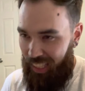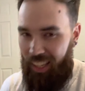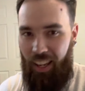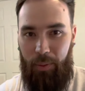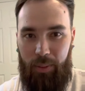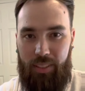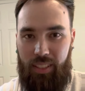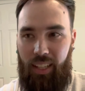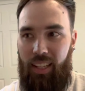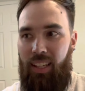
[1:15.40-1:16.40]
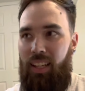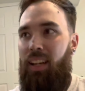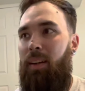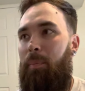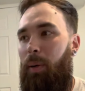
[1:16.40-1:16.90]
I will say
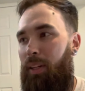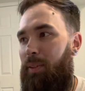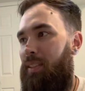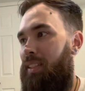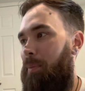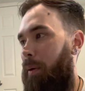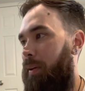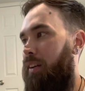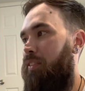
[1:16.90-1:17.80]
part of the reason I probably got them